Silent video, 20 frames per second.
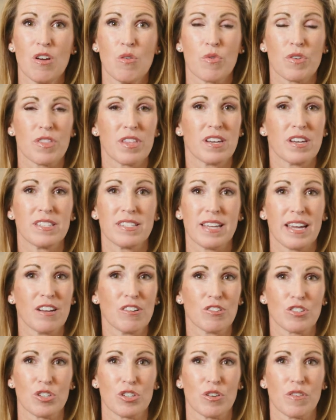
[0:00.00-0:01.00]
within a day
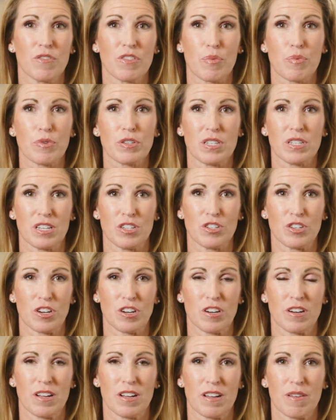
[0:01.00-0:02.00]
or two of the
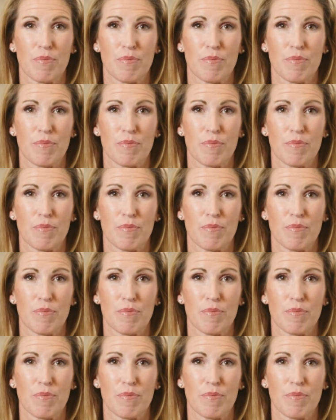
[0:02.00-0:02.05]
procedure,